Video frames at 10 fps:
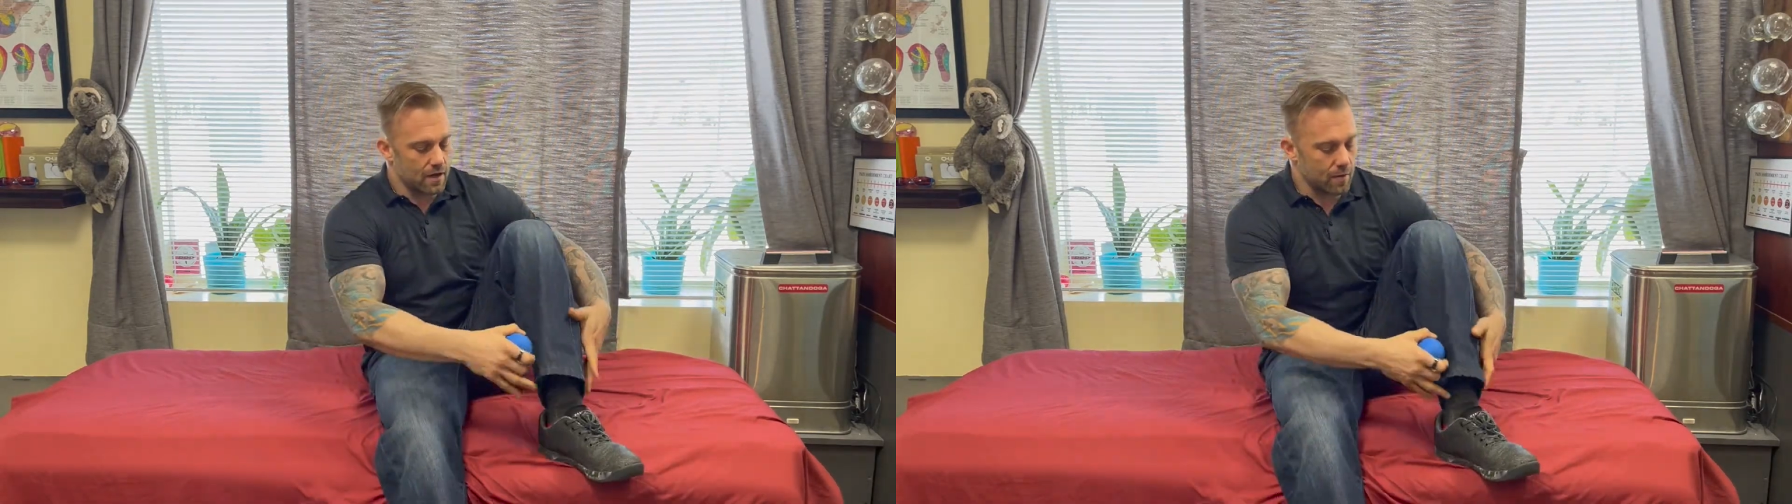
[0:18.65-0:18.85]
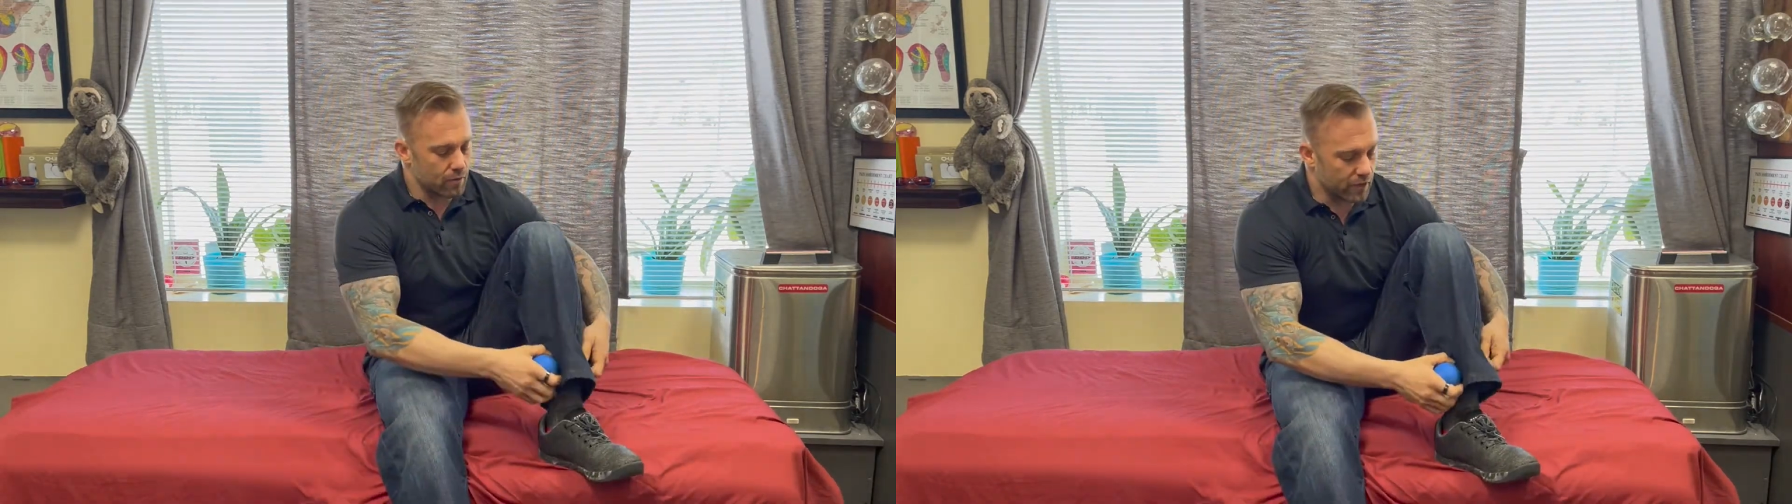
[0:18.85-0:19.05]

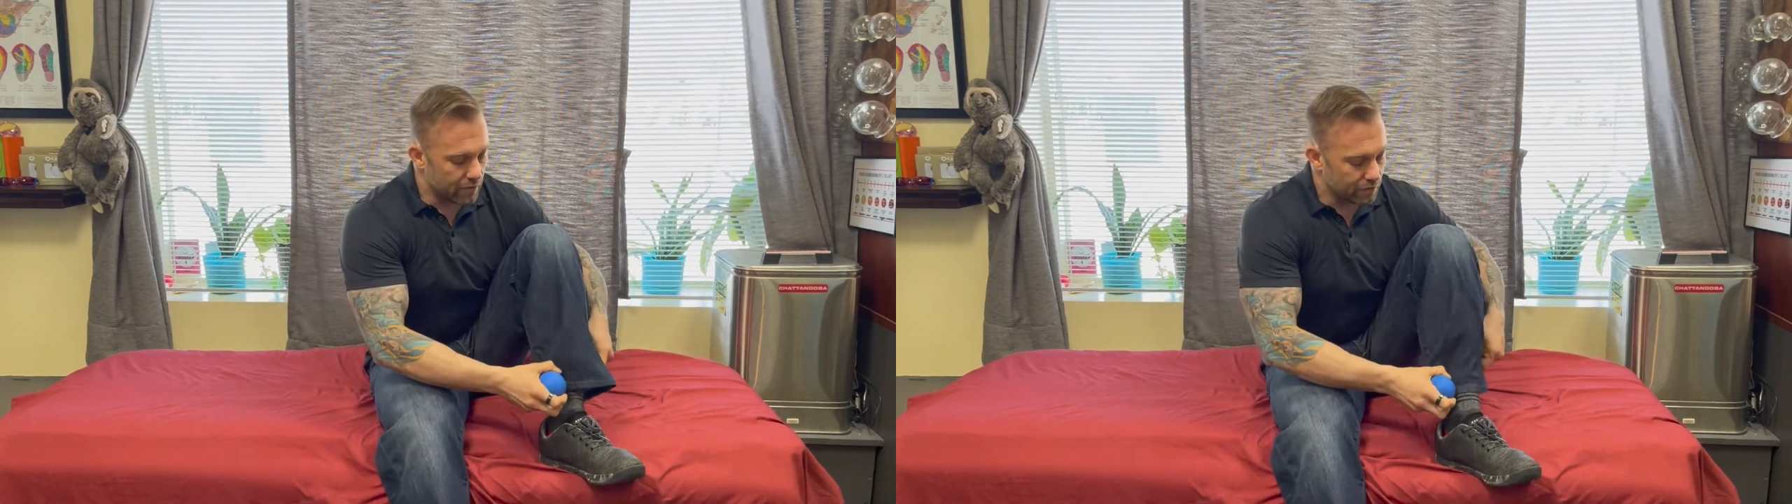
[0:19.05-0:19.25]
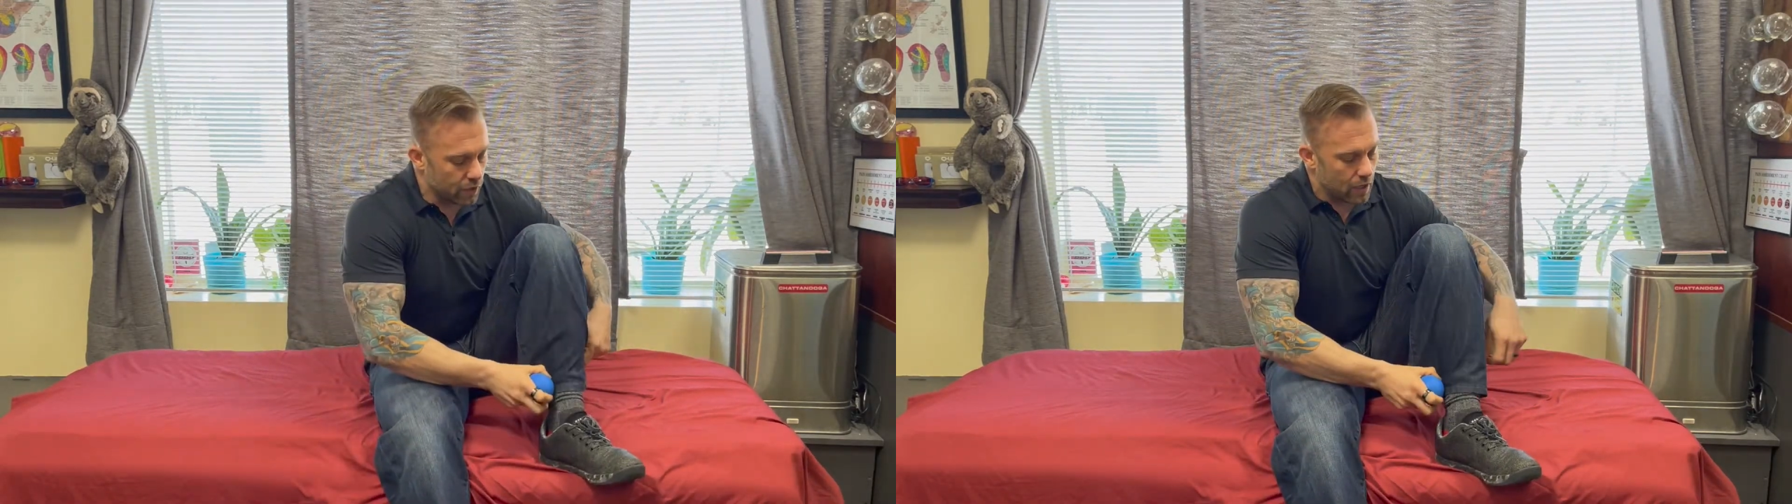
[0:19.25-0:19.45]
bring the
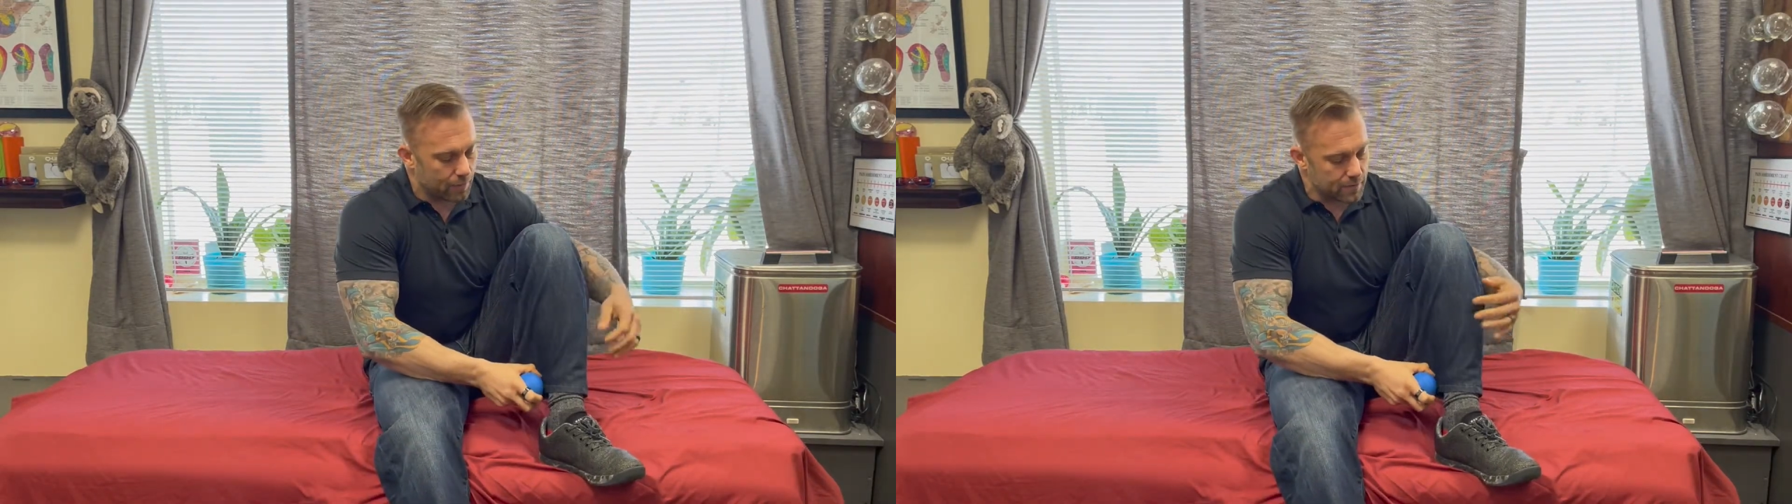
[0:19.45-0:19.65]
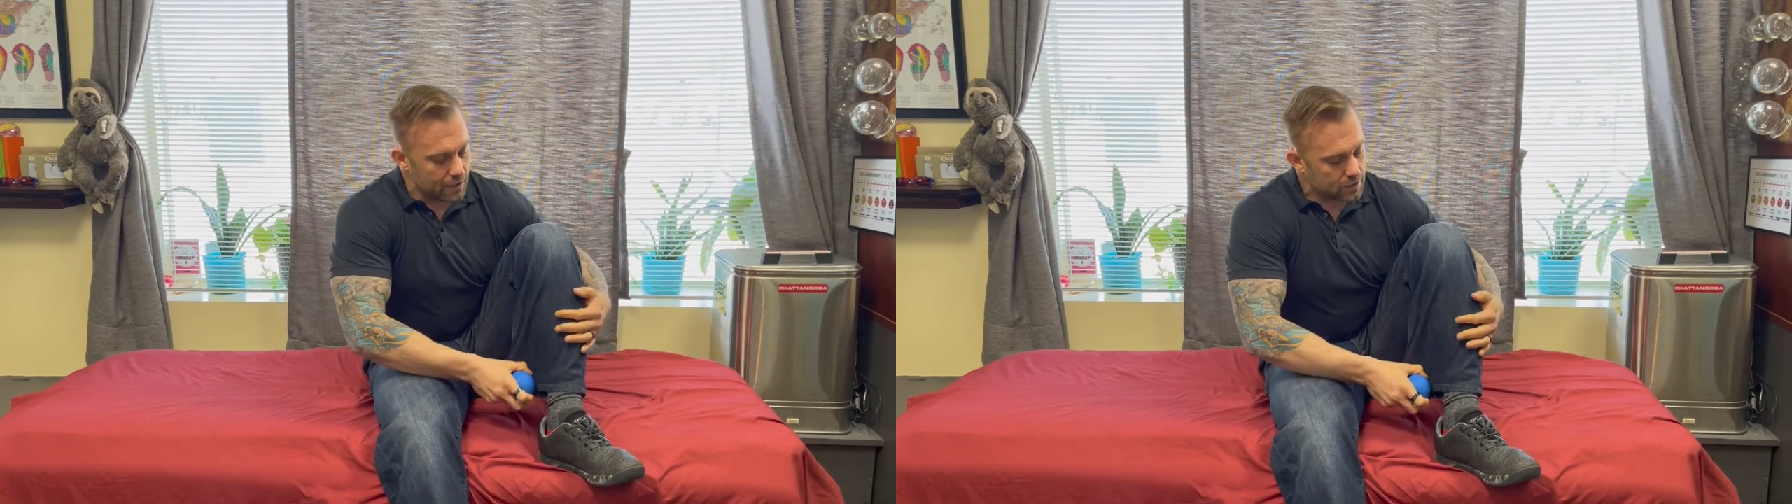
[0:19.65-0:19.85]
foot up
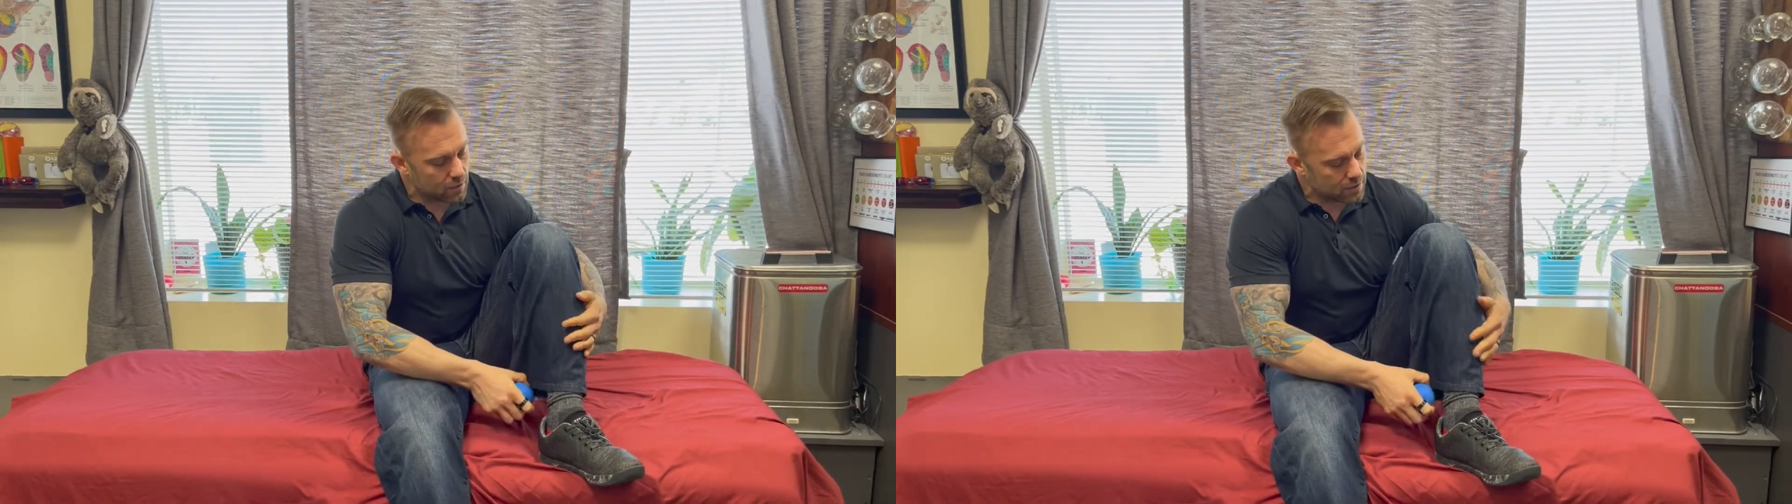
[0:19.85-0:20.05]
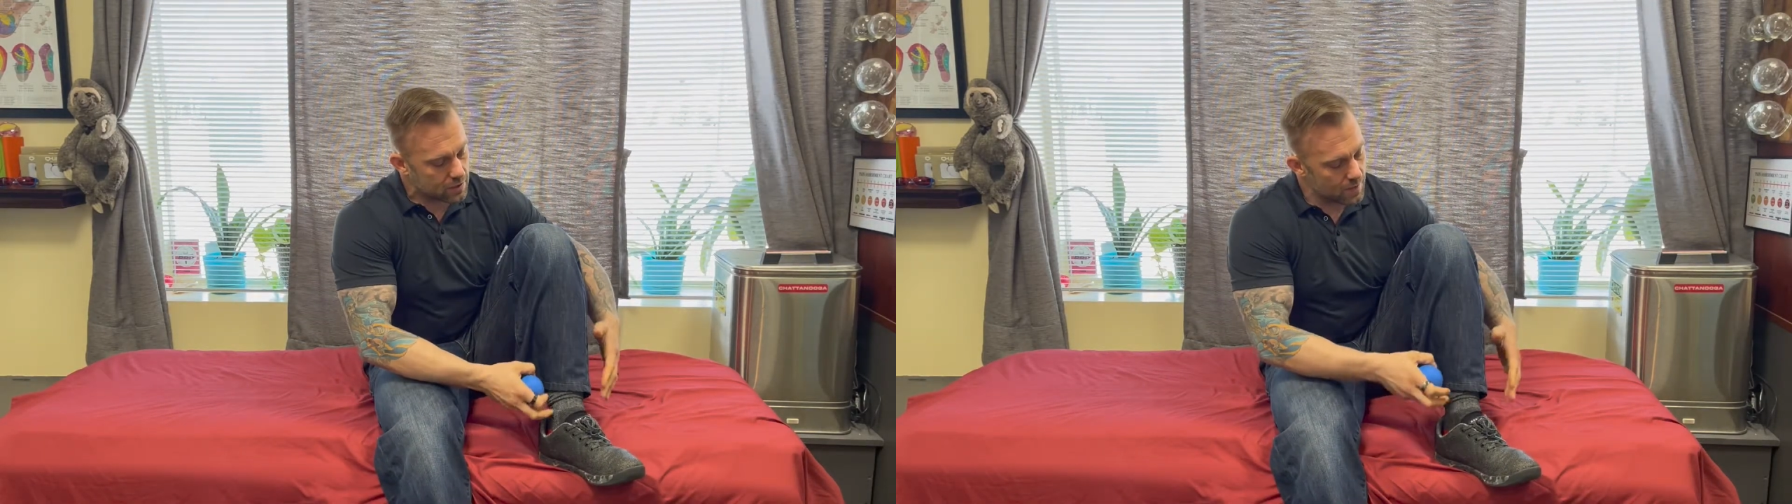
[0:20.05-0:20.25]
next to
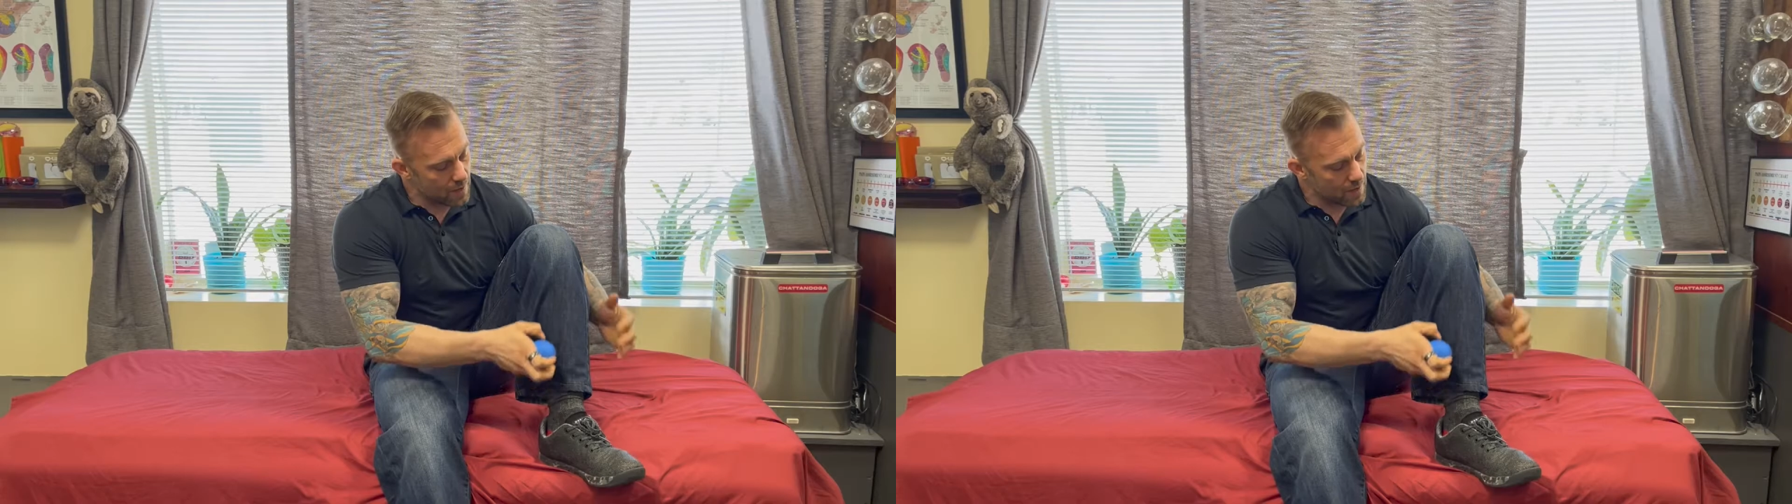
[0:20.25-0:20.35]
us,